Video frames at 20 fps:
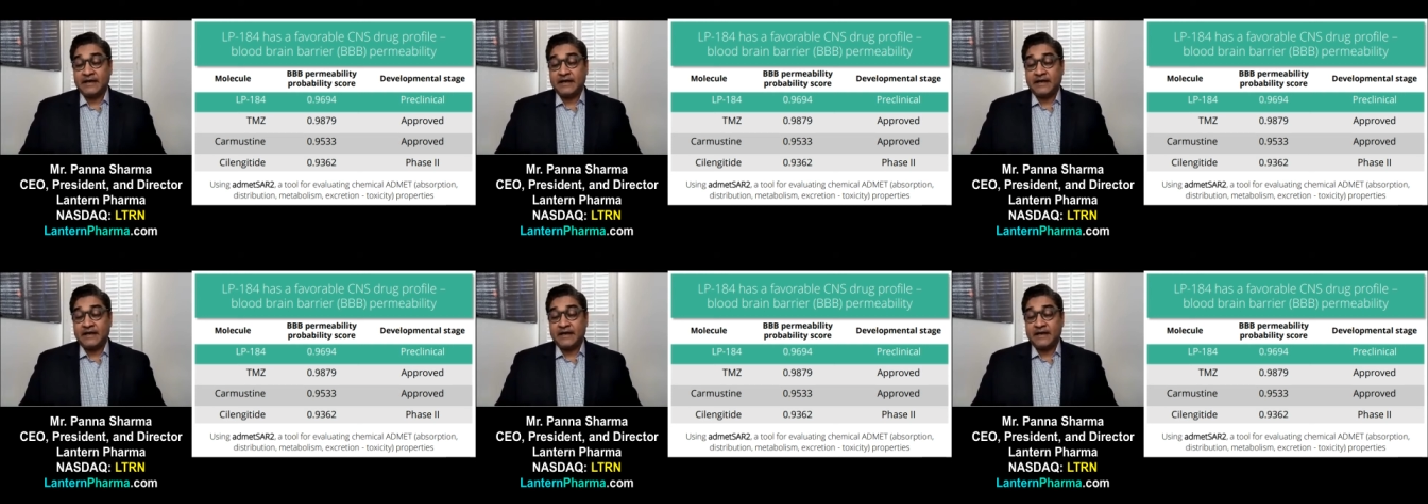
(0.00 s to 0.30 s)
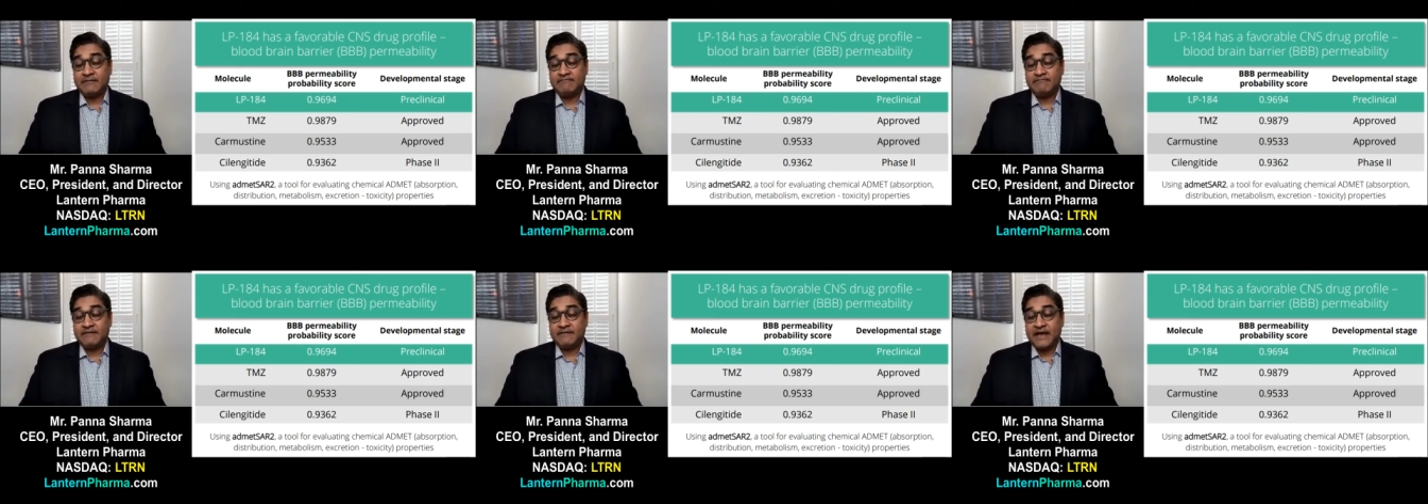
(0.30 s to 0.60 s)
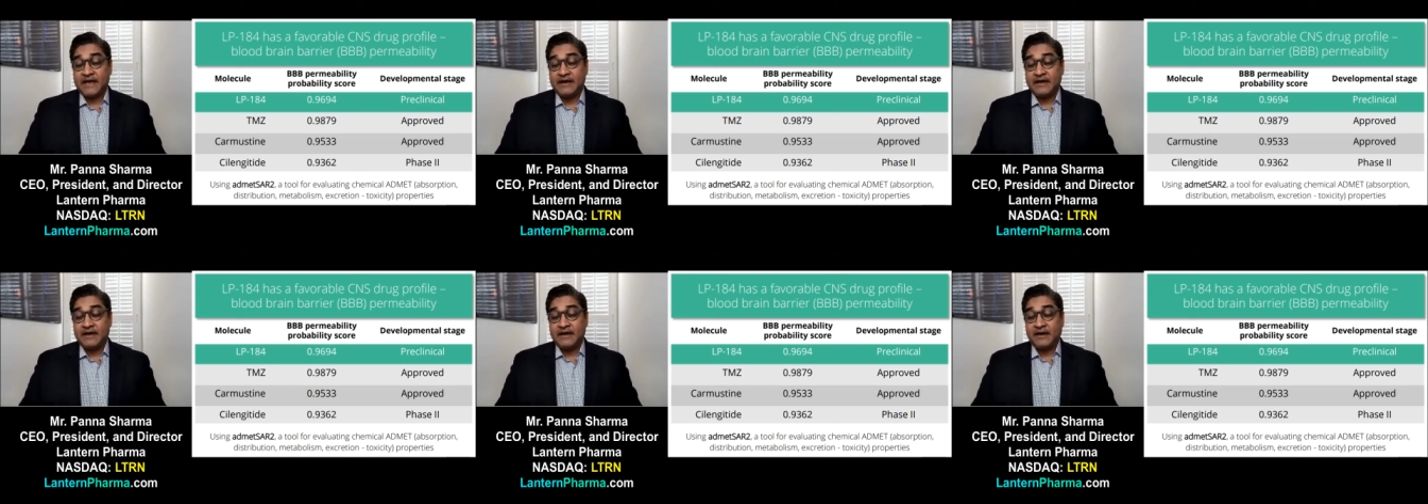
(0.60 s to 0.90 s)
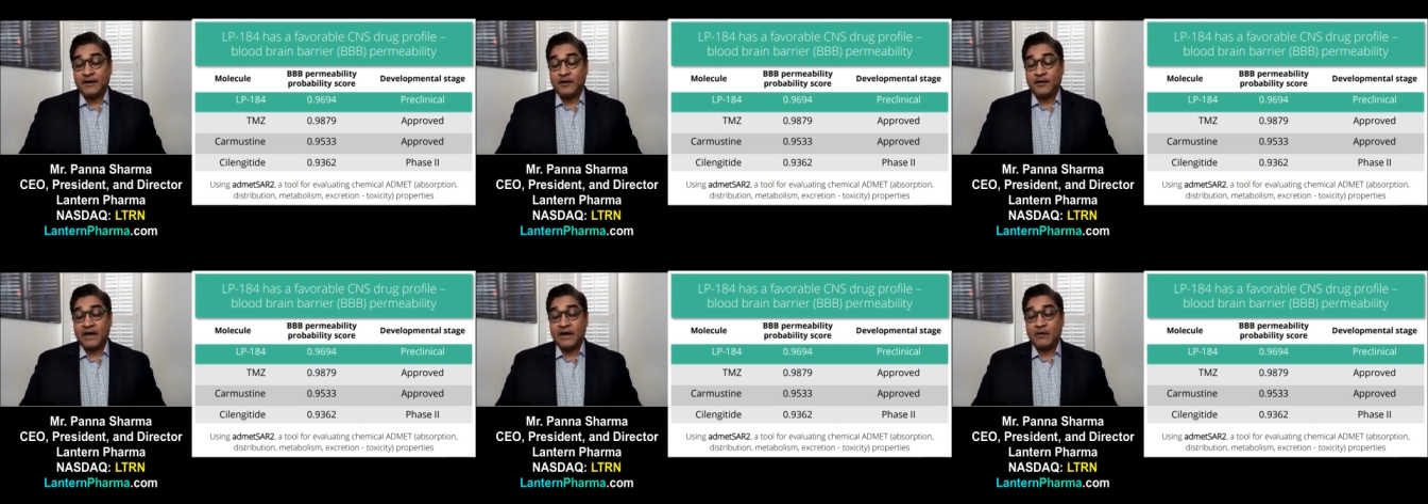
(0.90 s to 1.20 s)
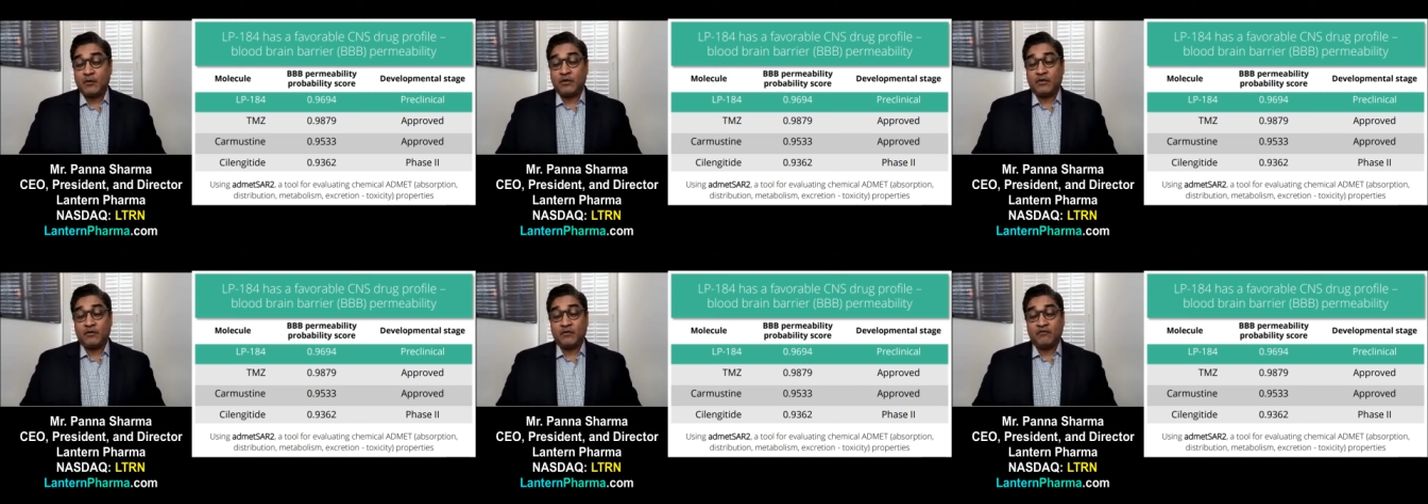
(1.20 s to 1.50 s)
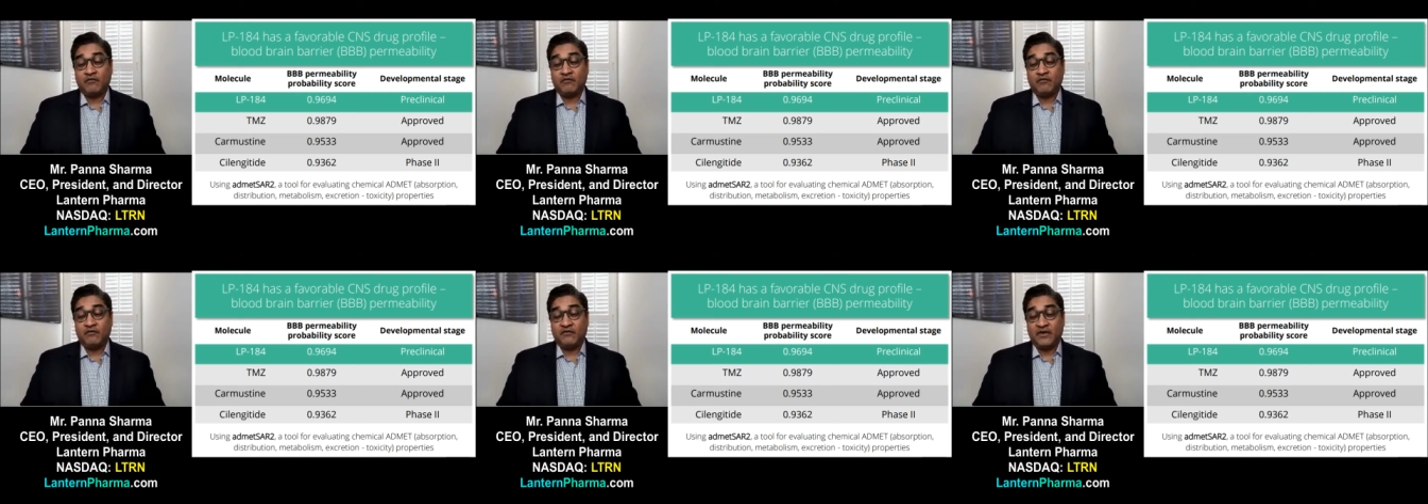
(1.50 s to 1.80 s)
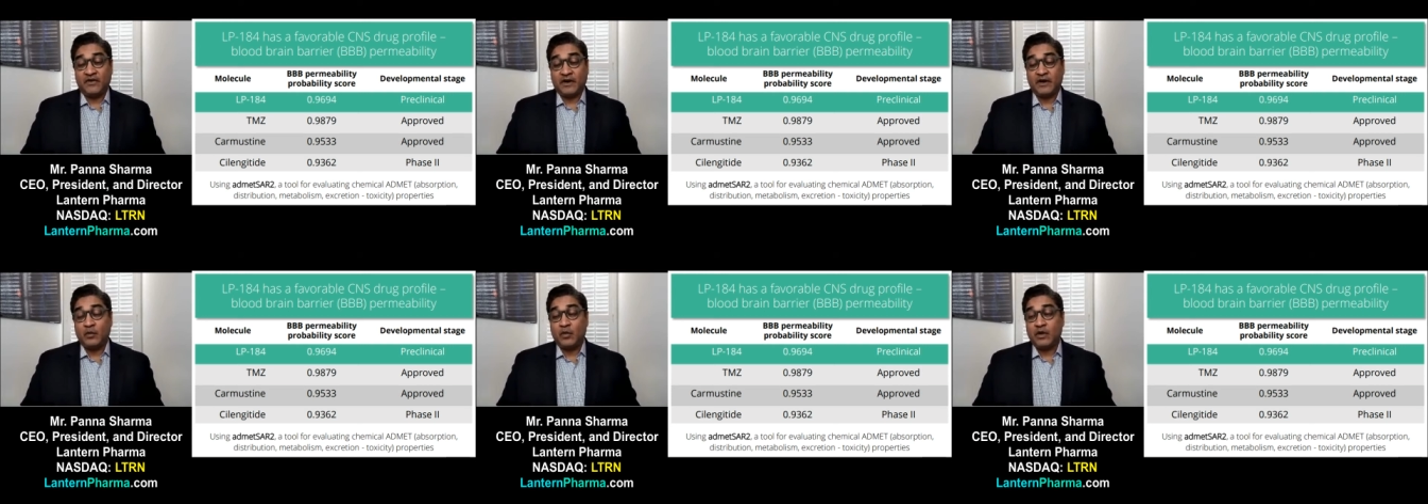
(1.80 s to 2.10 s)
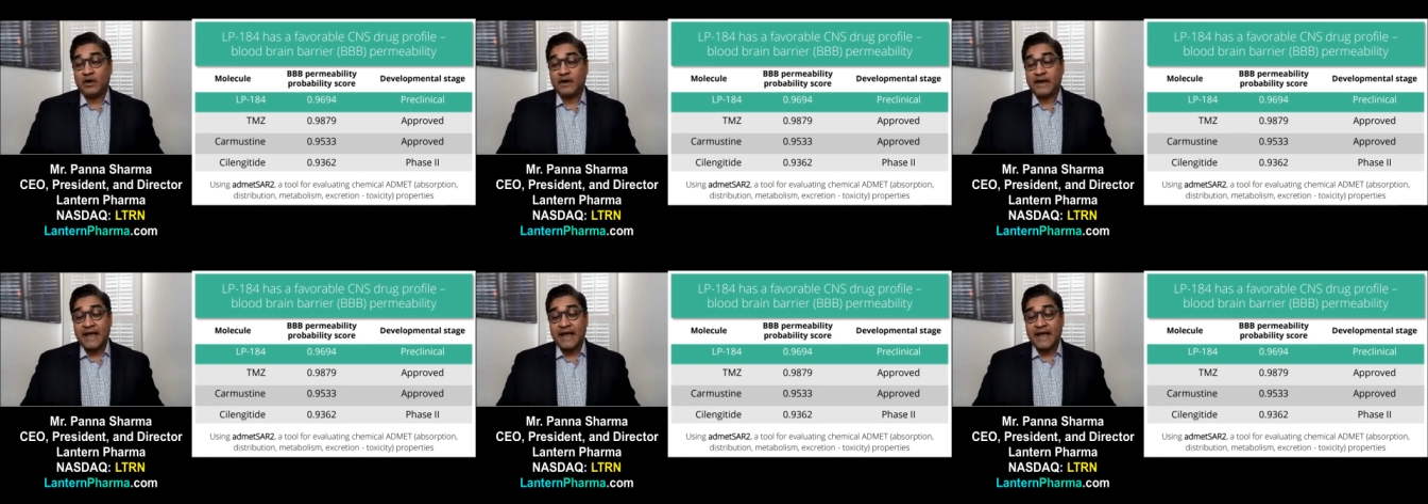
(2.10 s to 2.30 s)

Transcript: Um, and you know now we're very well